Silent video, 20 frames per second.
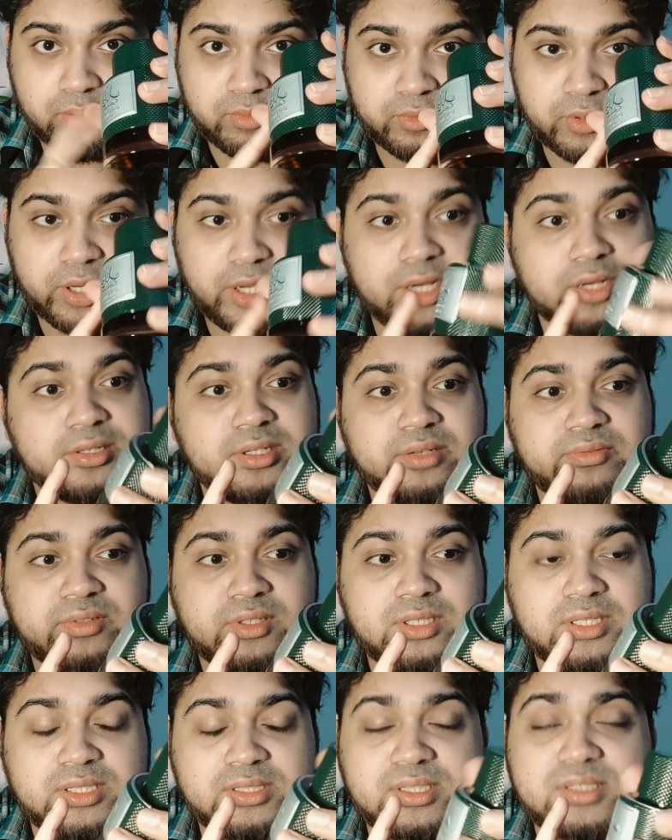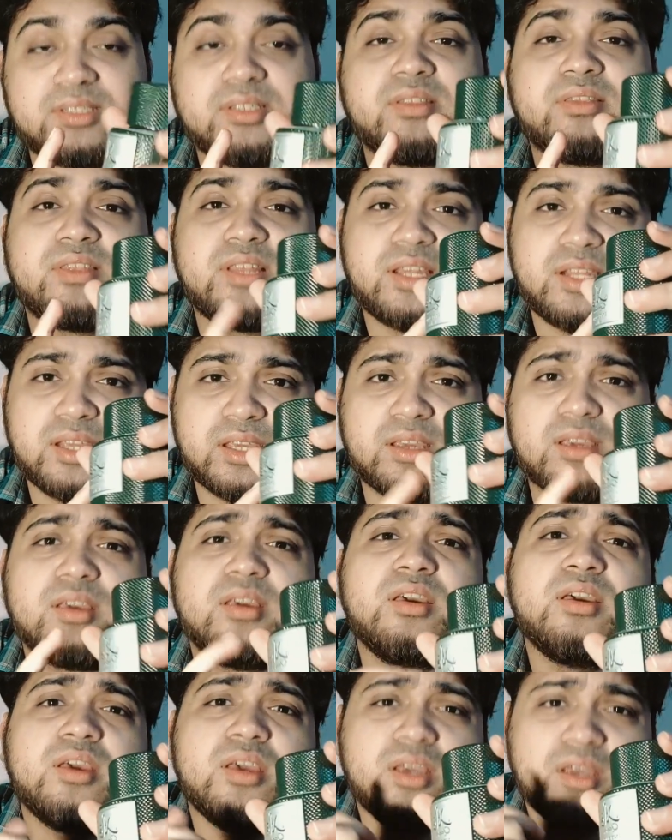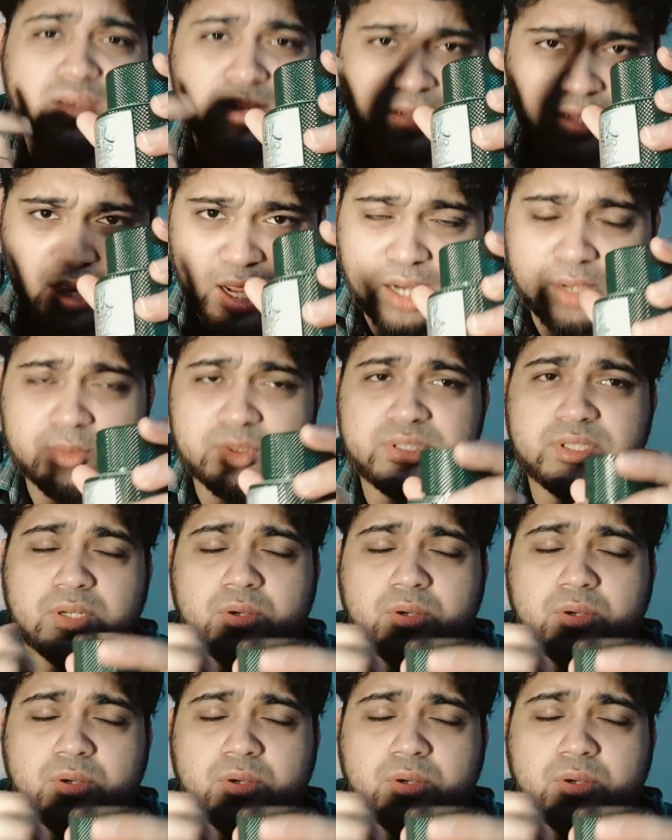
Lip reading: over here. Definitely it's a synthetic iris